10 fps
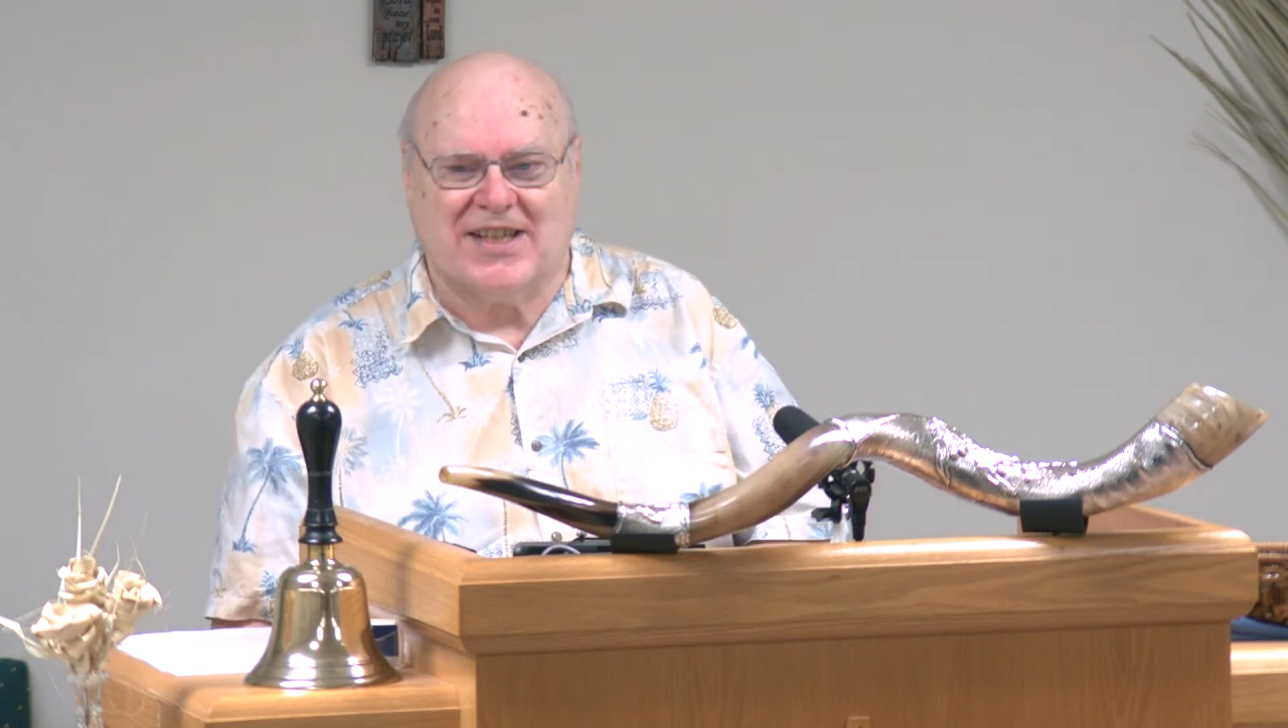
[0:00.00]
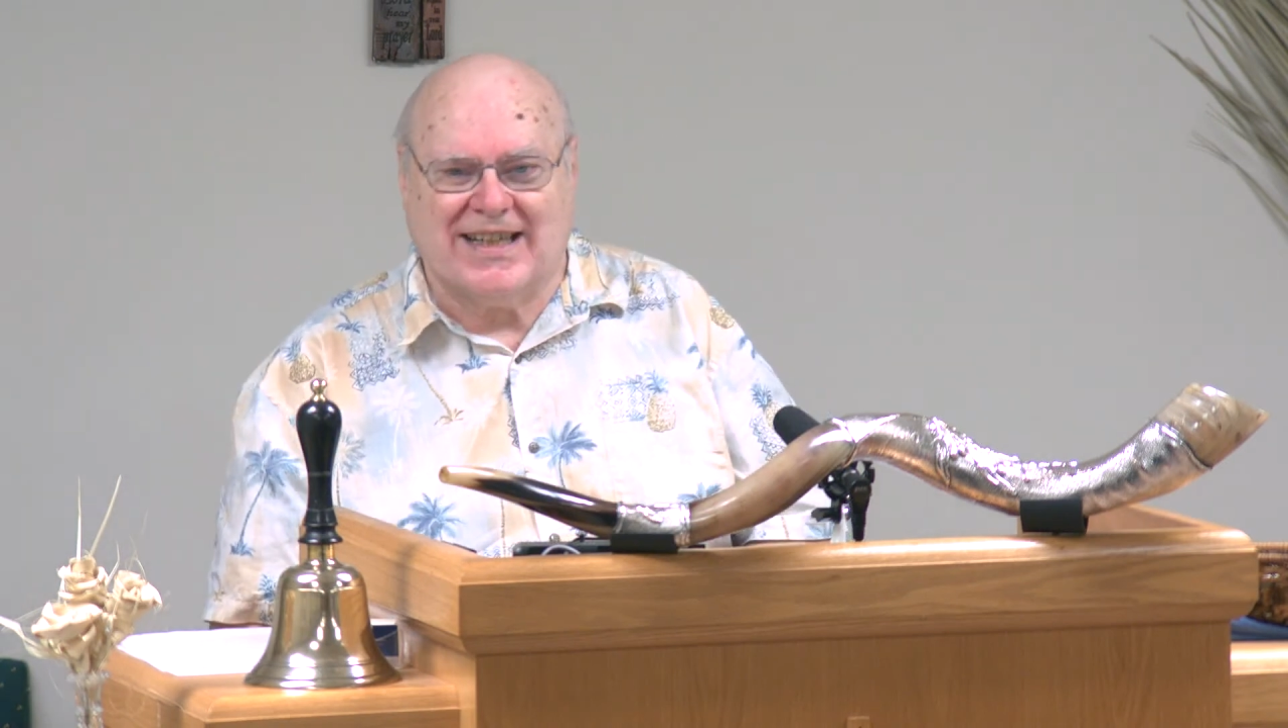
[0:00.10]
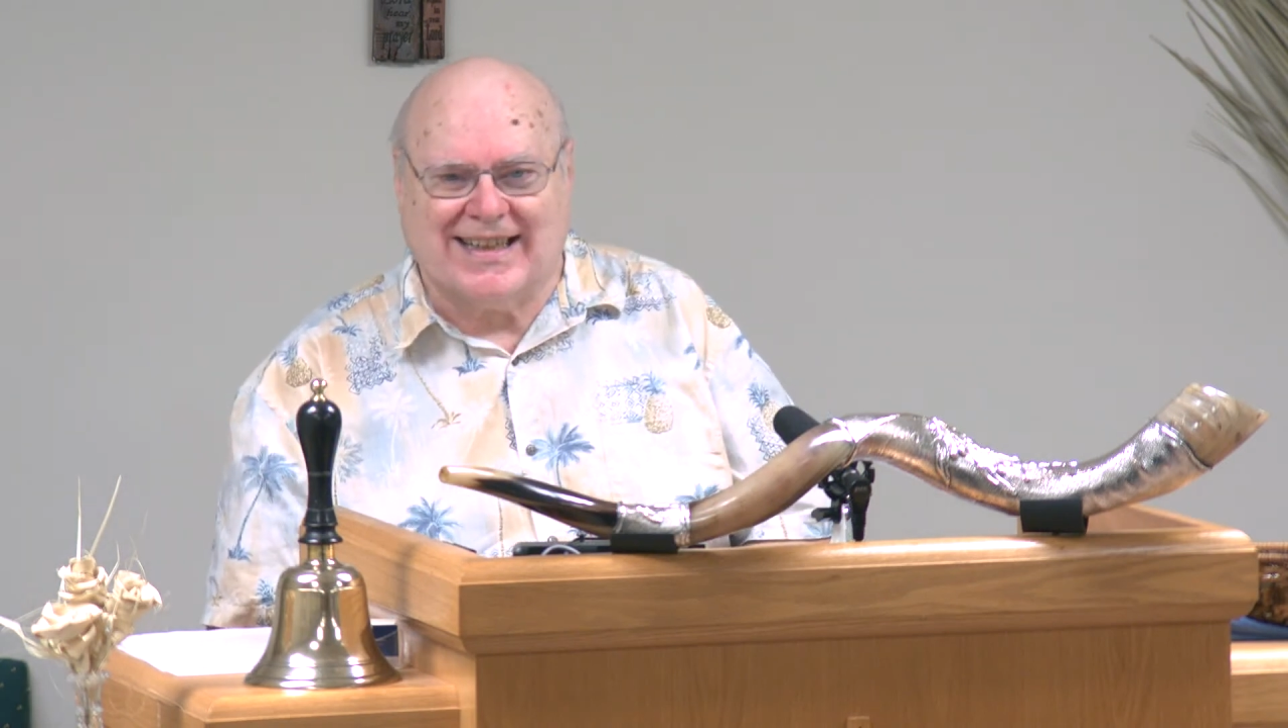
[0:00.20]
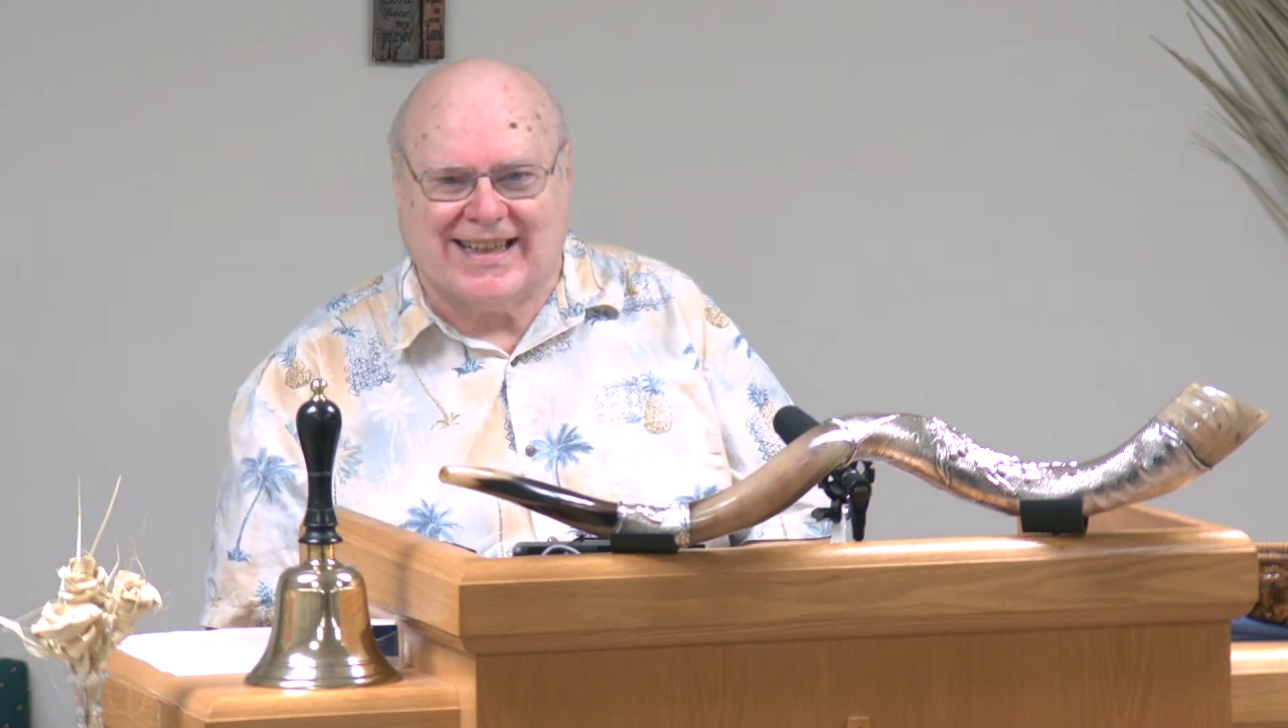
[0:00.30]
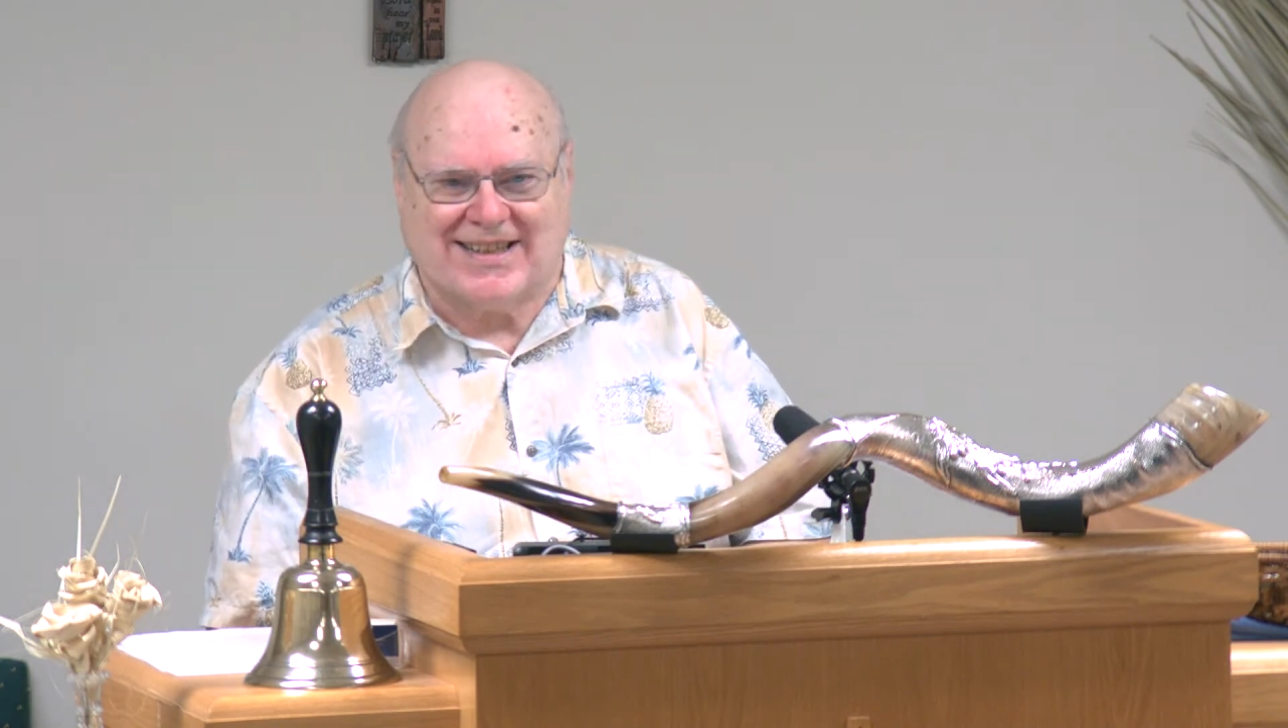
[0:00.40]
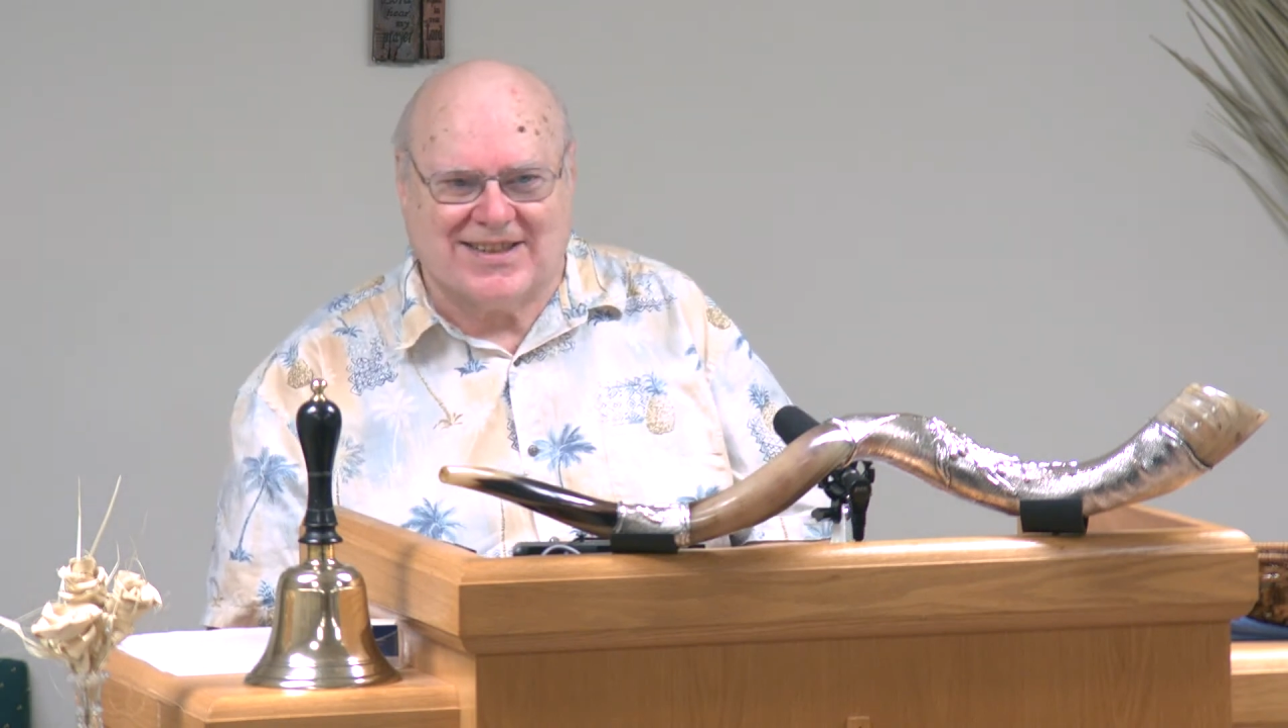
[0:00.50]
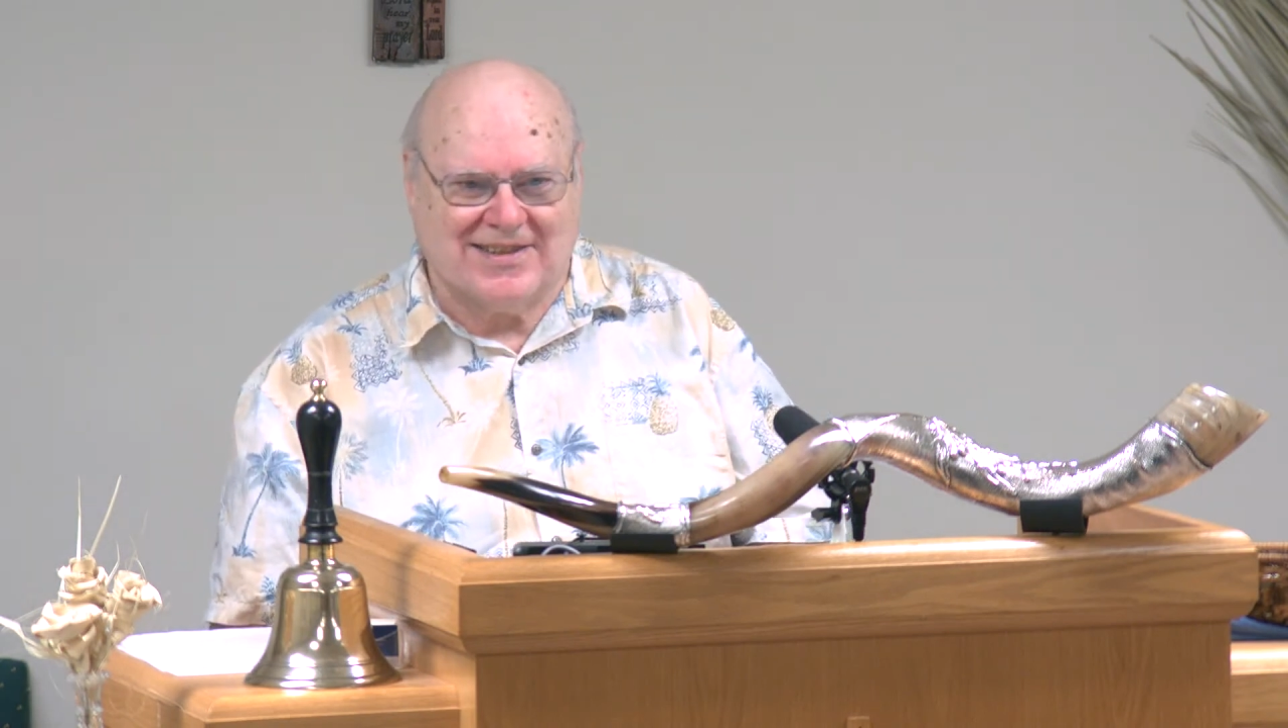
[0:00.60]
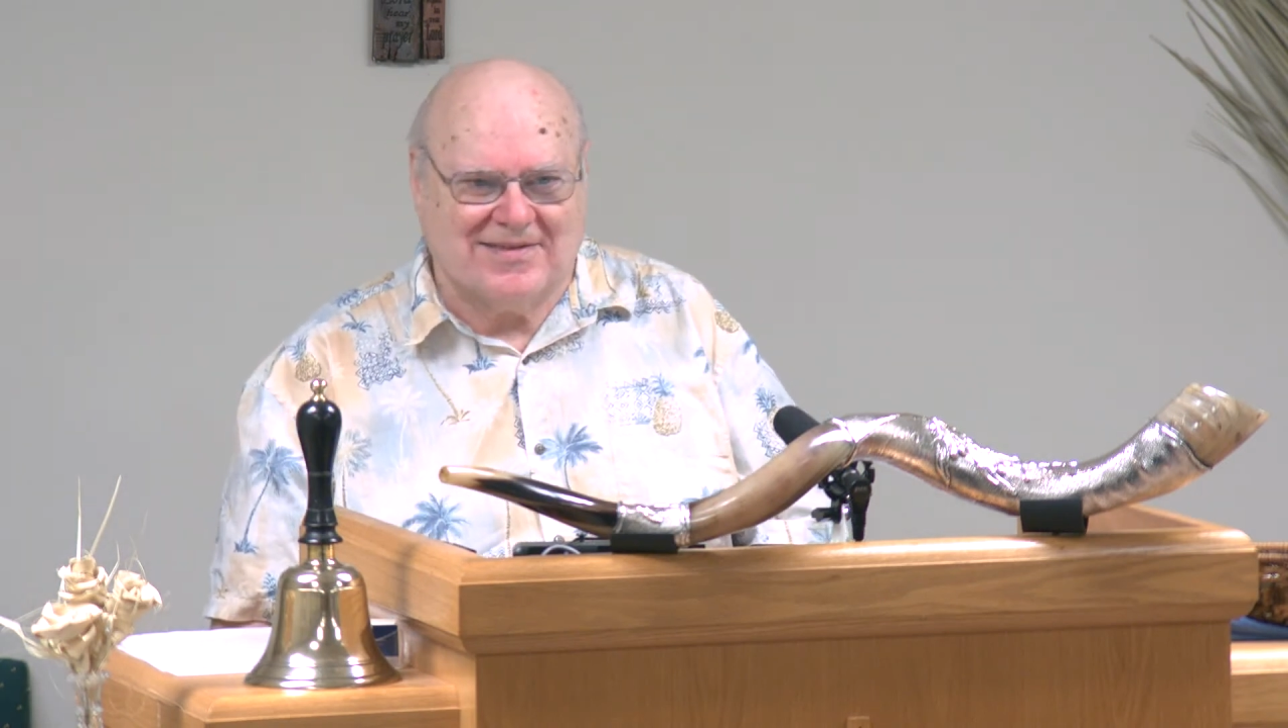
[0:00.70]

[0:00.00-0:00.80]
in it